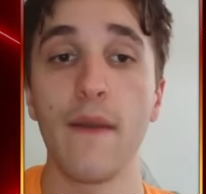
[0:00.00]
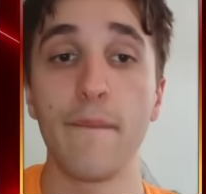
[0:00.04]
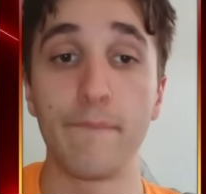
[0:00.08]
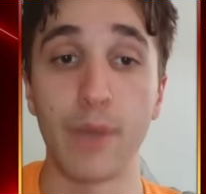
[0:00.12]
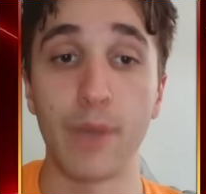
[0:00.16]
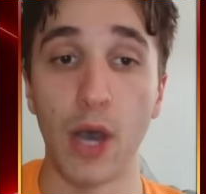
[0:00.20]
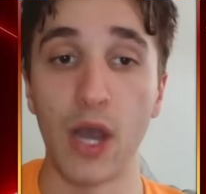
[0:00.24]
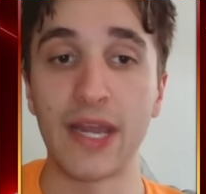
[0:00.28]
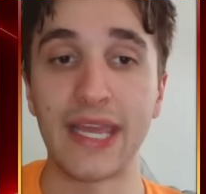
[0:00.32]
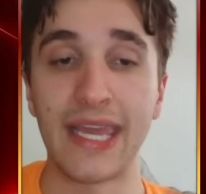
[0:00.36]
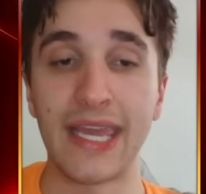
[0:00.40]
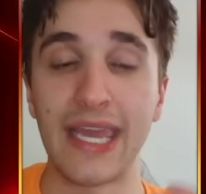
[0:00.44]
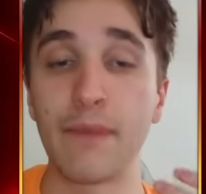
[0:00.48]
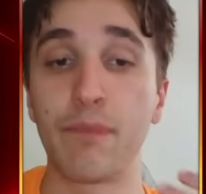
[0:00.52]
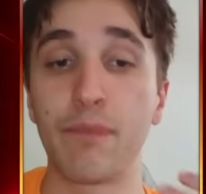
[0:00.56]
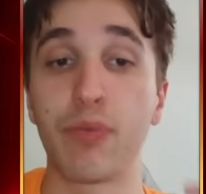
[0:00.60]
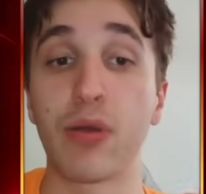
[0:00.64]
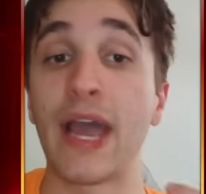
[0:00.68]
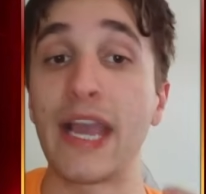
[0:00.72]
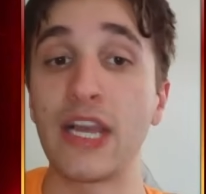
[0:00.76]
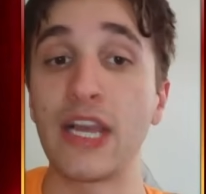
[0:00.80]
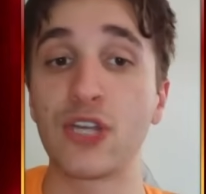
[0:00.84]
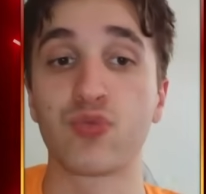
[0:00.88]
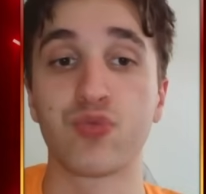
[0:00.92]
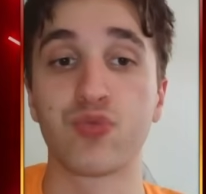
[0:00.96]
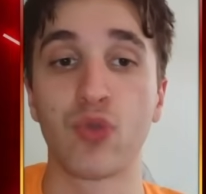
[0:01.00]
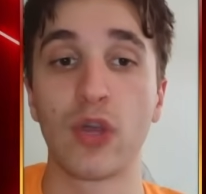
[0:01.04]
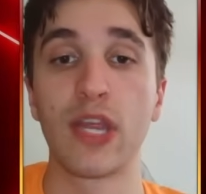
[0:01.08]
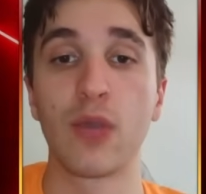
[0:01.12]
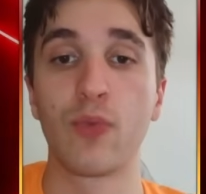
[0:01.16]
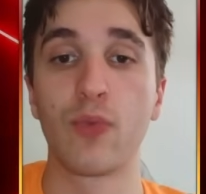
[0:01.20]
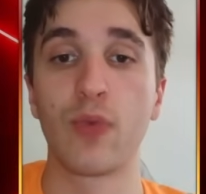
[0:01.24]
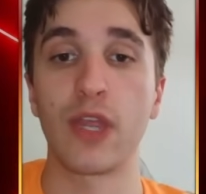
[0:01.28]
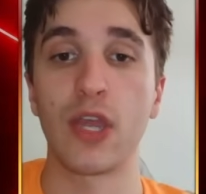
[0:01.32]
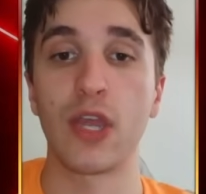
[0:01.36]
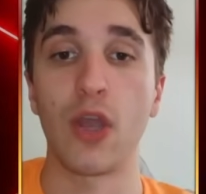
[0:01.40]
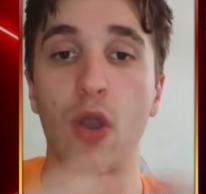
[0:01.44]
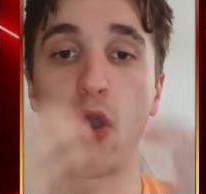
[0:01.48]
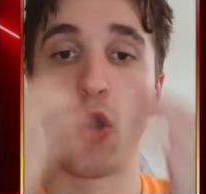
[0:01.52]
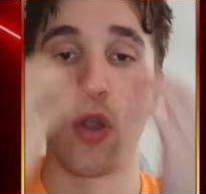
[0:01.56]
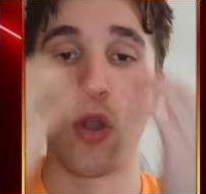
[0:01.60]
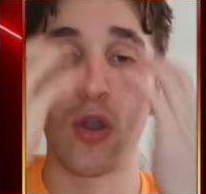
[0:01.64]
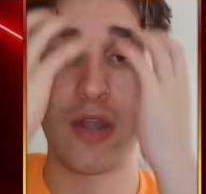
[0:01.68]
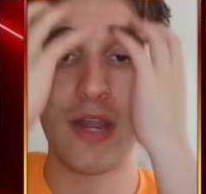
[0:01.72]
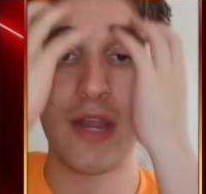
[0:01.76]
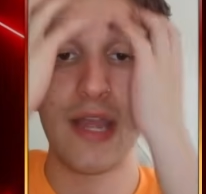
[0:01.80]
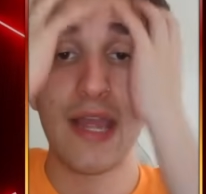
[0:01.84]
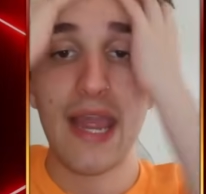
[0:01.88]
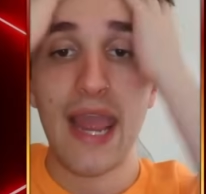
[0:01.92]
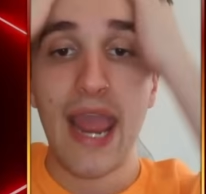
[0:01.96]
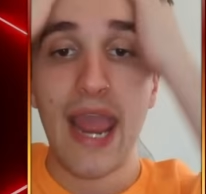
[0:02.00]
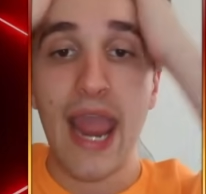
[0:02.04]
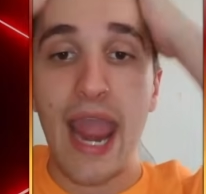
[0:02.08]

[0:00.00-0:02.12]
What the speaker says: but he plays really, really hard,